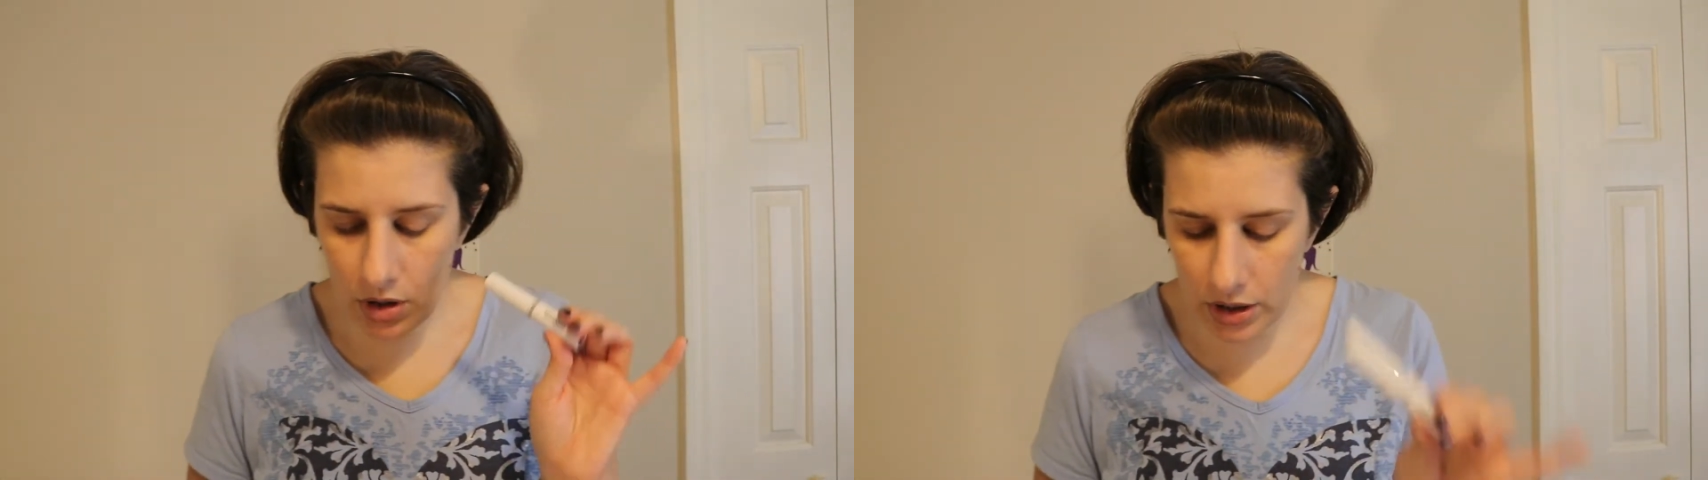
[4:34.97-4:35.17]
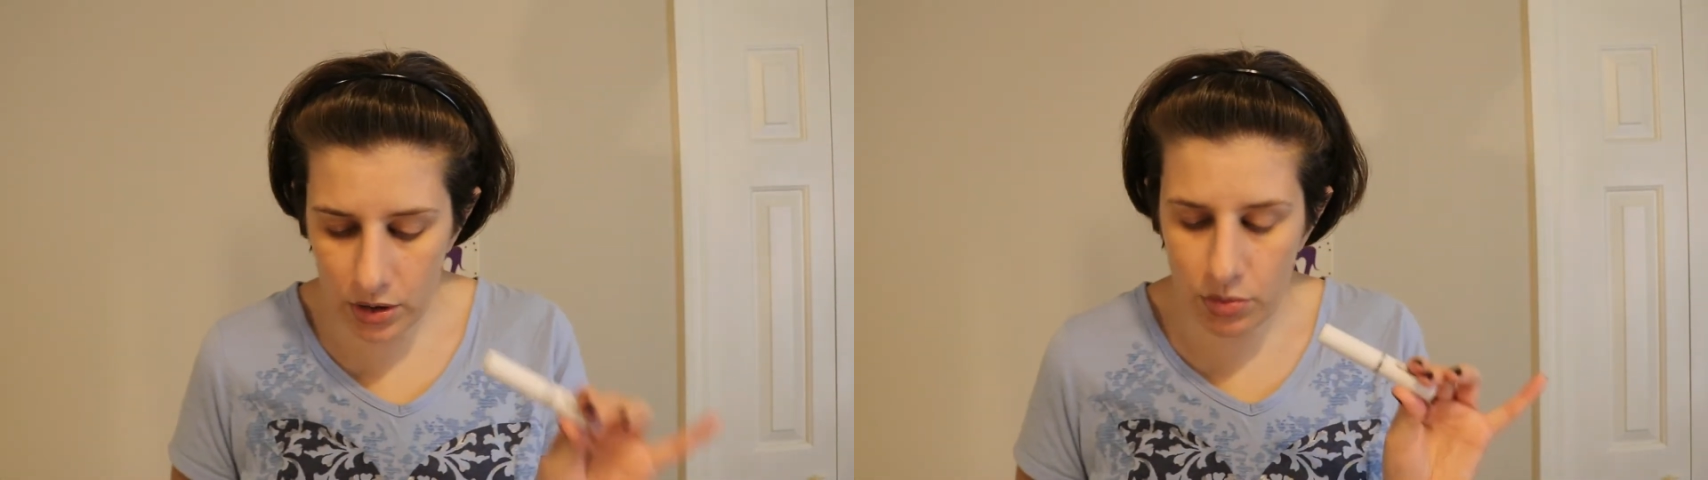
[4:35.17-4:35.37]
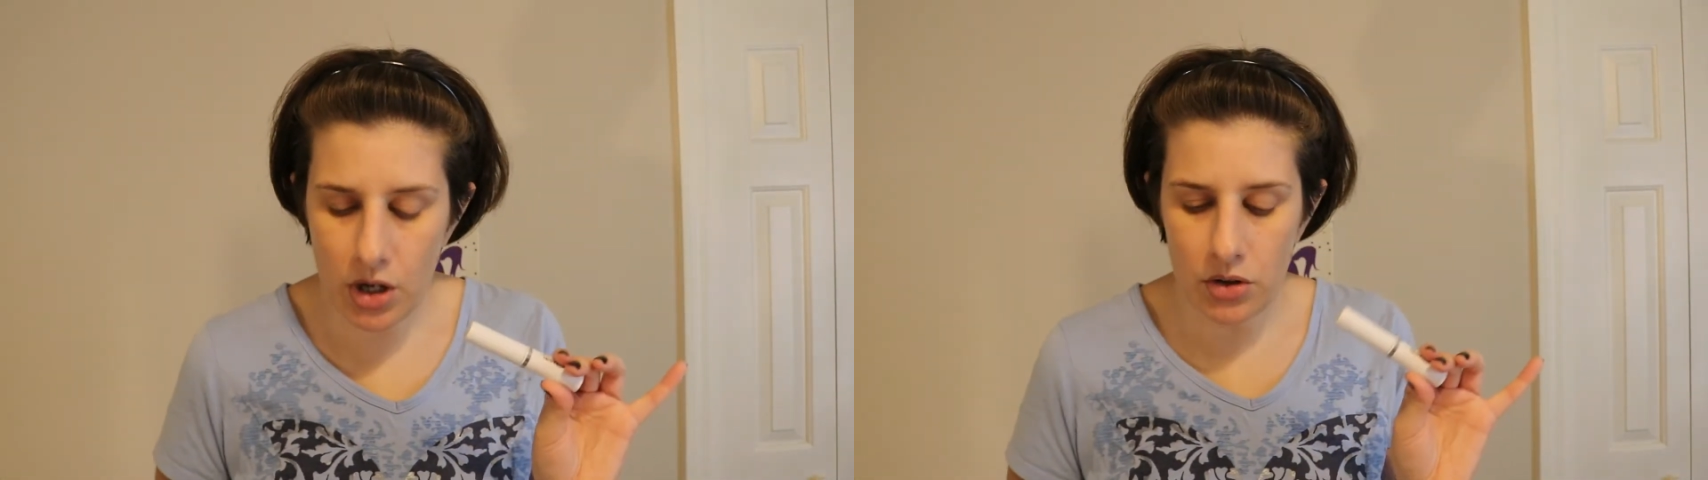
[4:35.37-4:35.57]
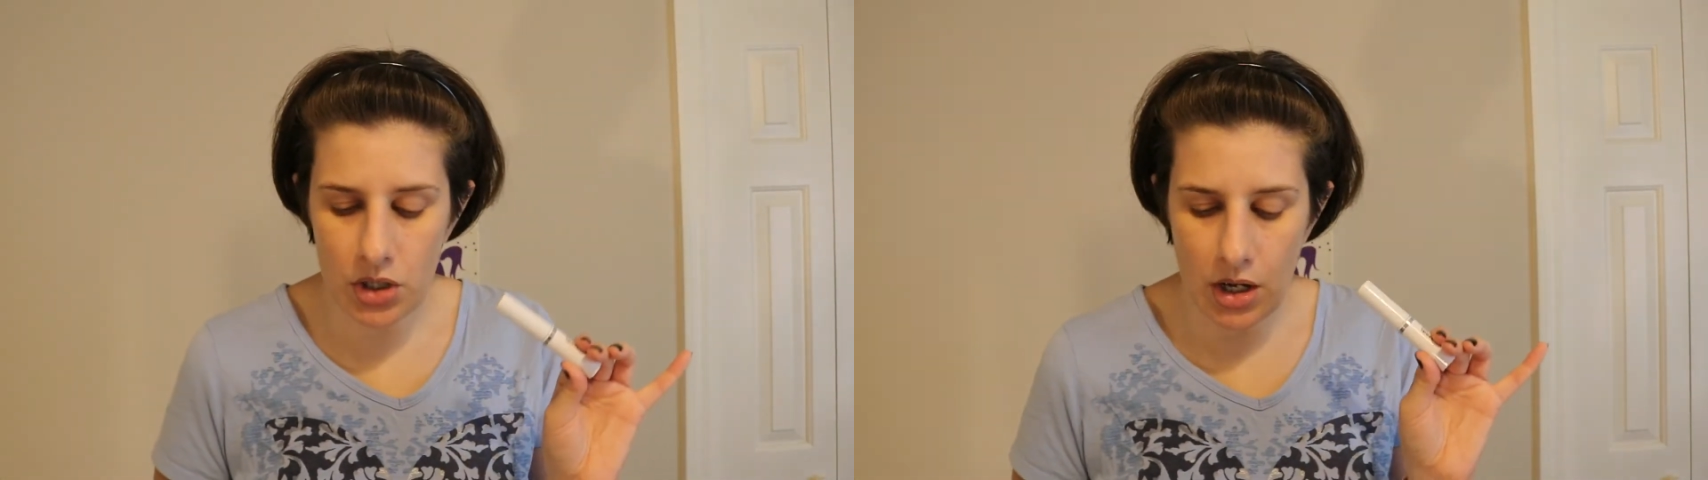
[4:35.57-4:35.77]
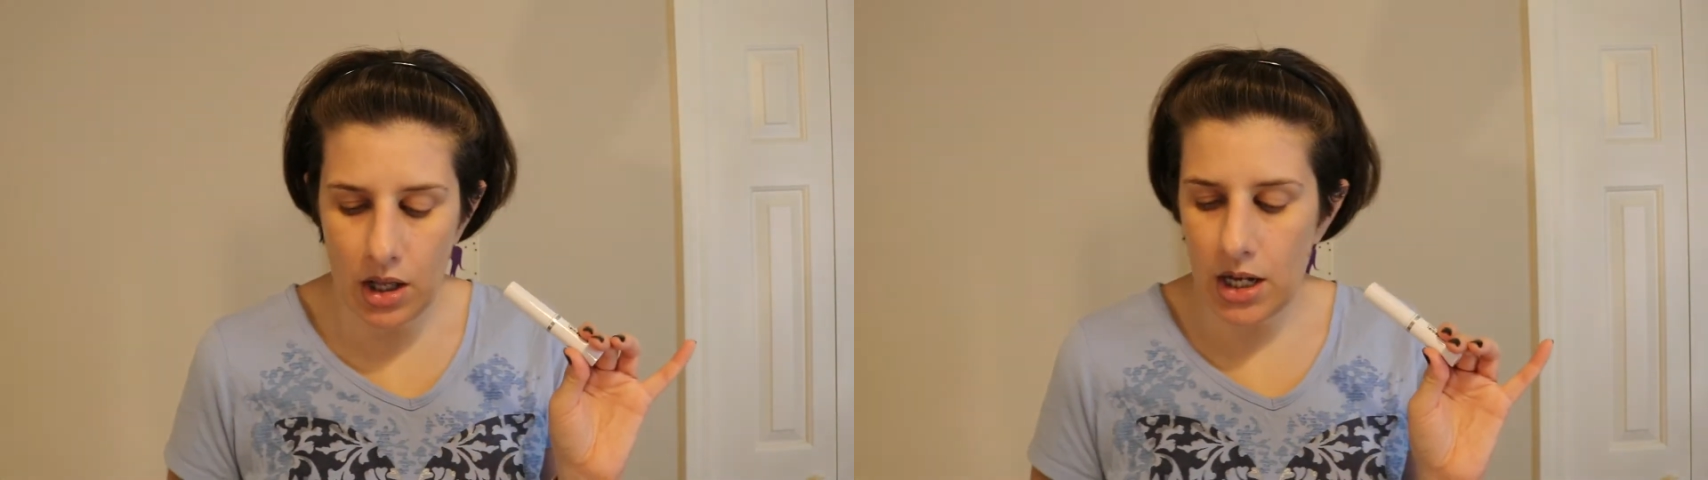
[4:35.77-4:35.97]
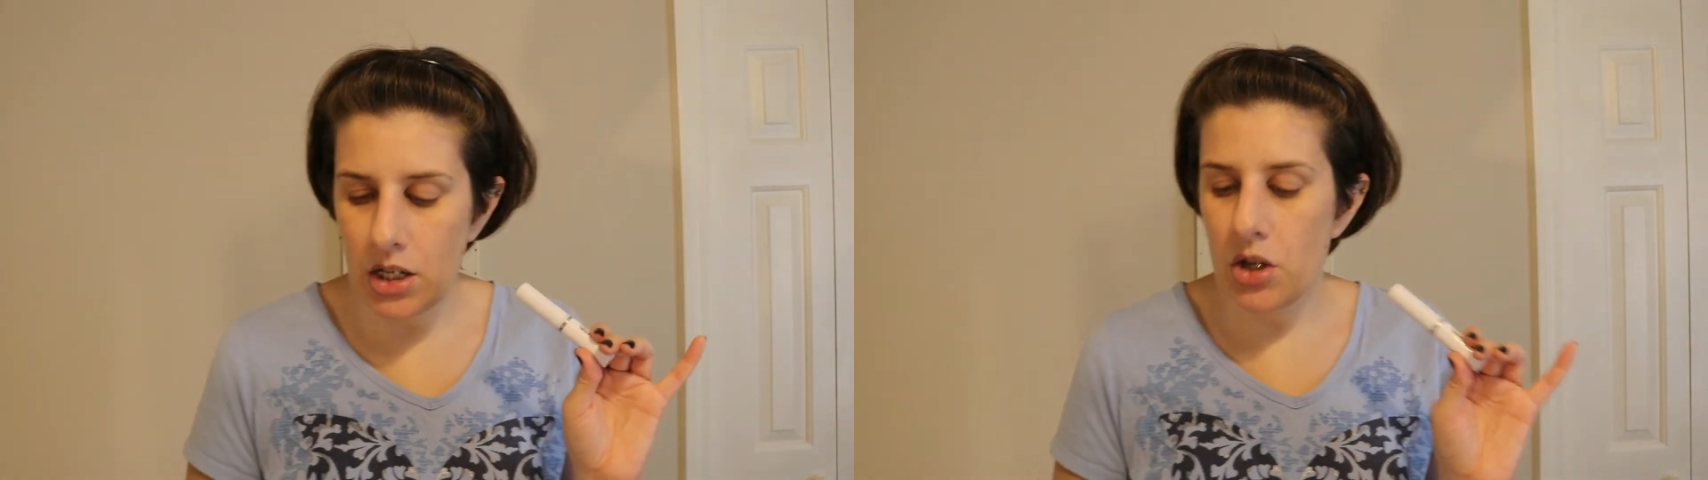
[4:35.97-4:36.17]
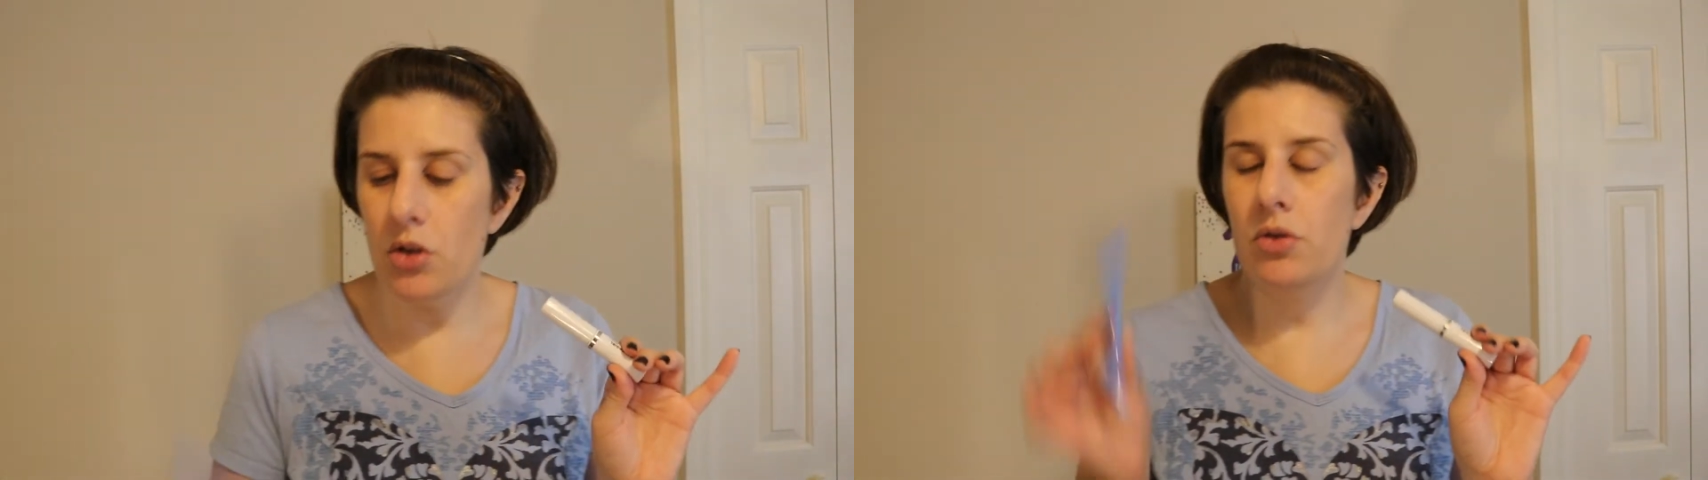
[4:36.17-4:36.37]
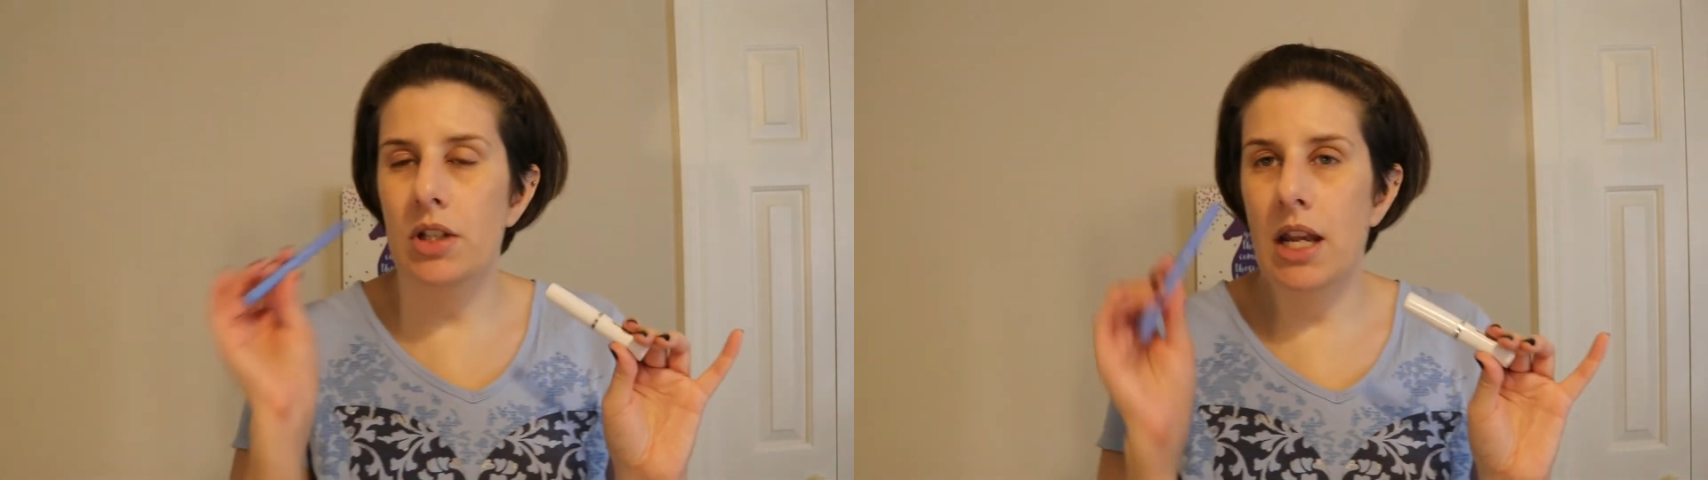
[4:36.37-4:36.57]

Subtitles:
Clear Brow Gel I used